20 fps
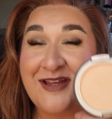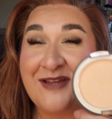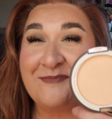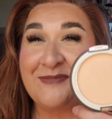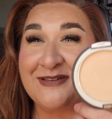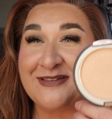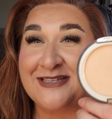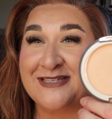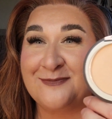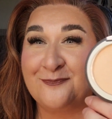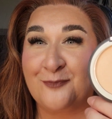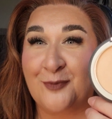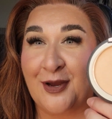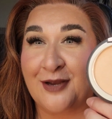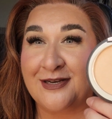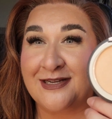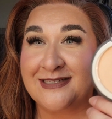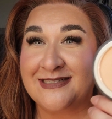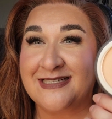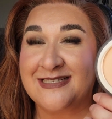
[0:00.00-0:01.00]
but this
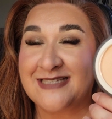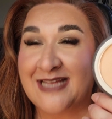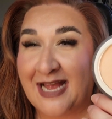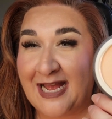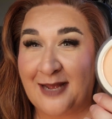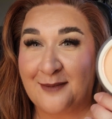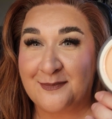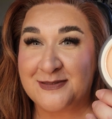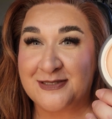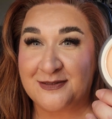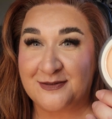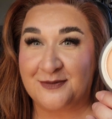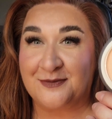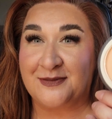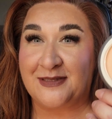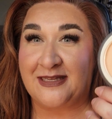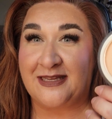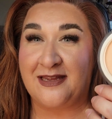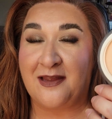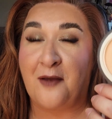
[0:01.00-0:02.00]
product is
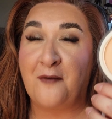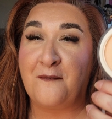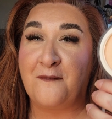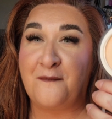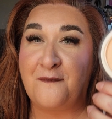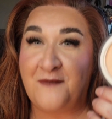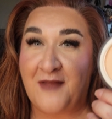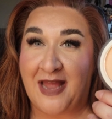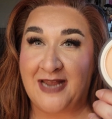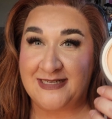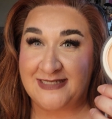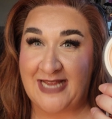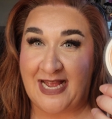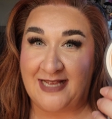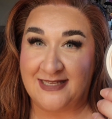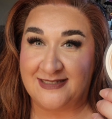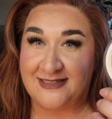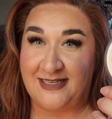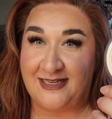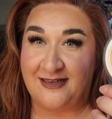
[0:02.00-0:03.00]
absolutely
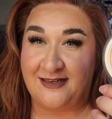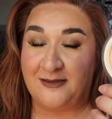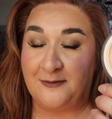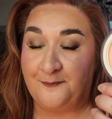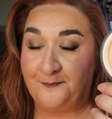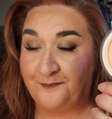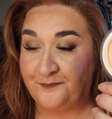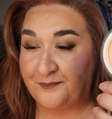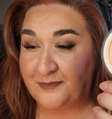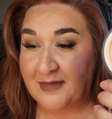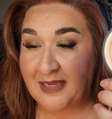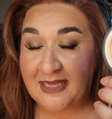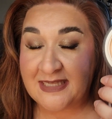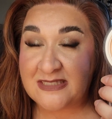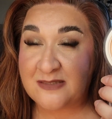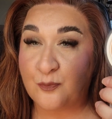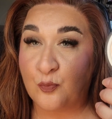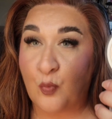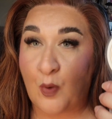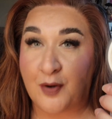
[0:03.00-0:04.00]
fantastic.
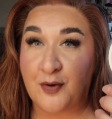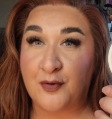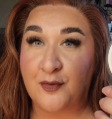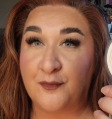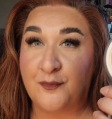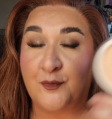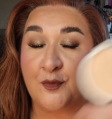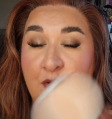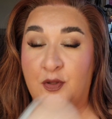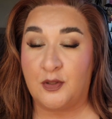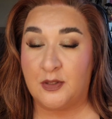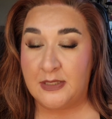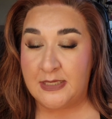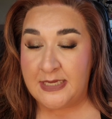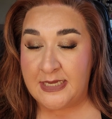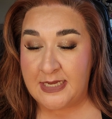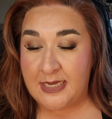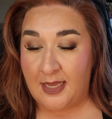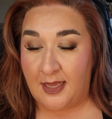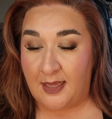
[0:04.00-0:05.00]
It's wonderful.
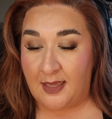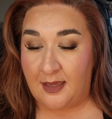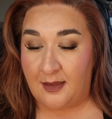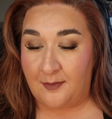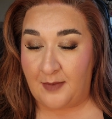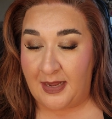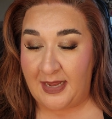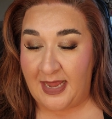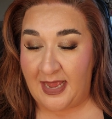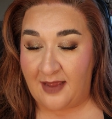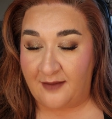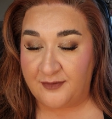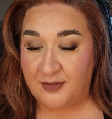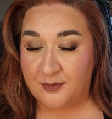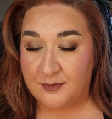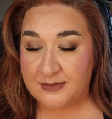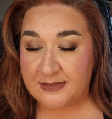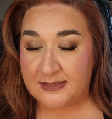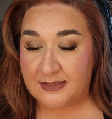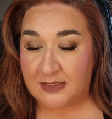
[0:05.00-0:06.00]
Um, I have
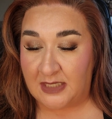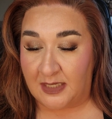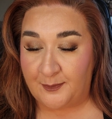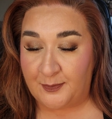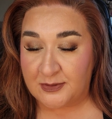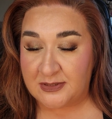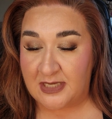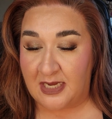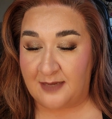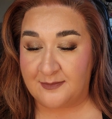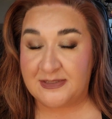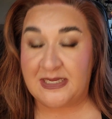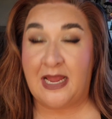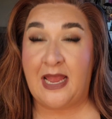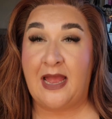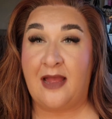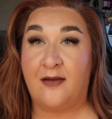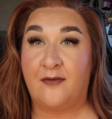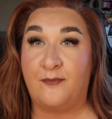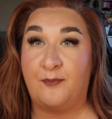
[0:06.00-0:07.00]
used it a couple times. I
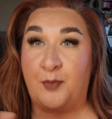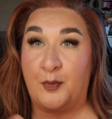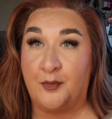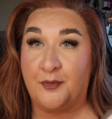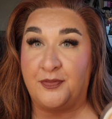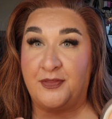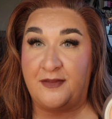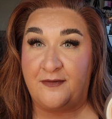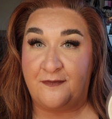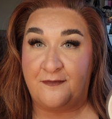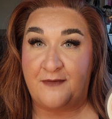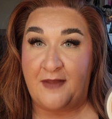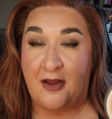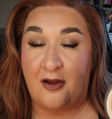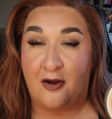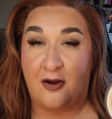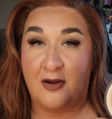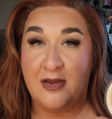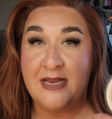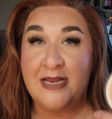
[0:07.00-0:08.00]
have both the
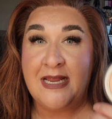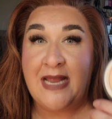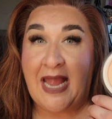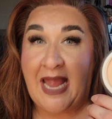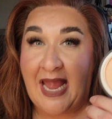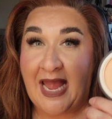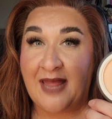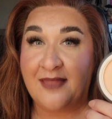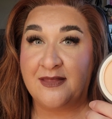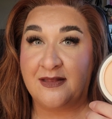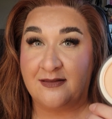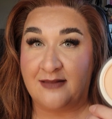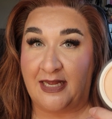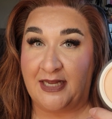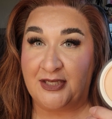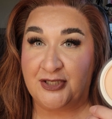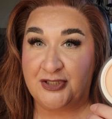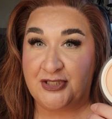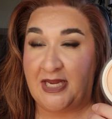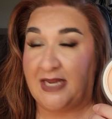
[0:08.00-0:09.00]
fair and the
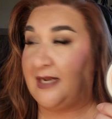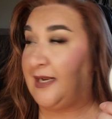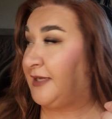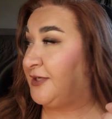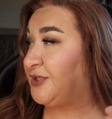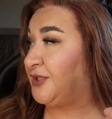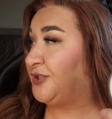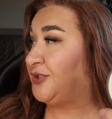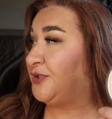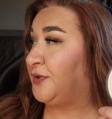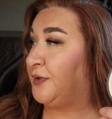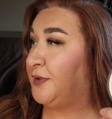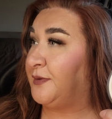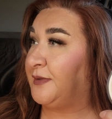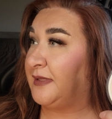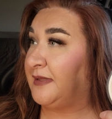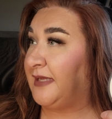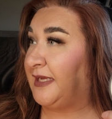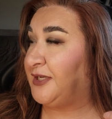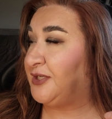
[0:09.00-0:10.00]
light shade. I should show you
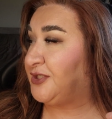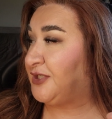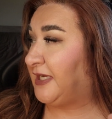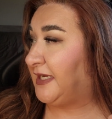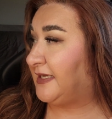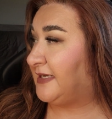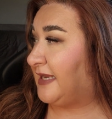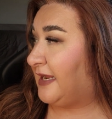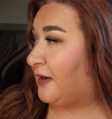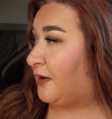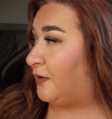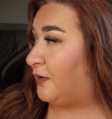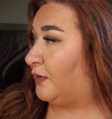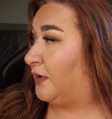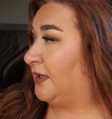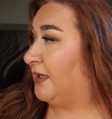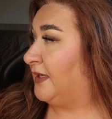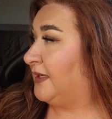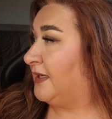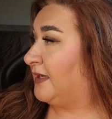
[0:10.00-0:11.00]
the light shade now.
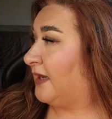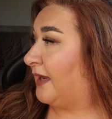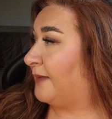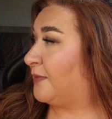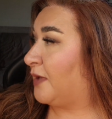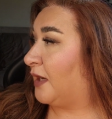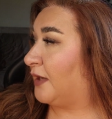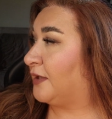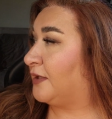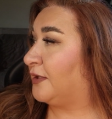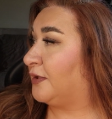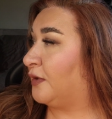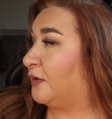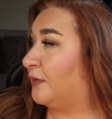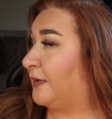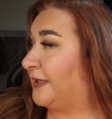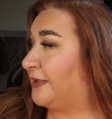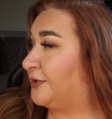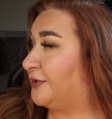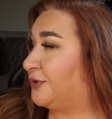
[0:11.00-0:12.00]
I'm not going to
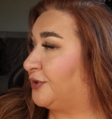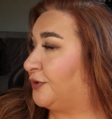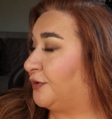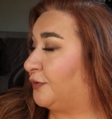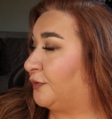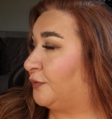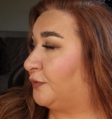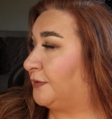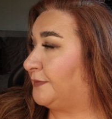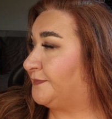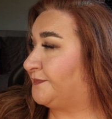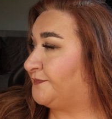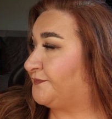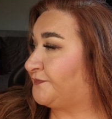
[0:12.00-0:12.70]
go into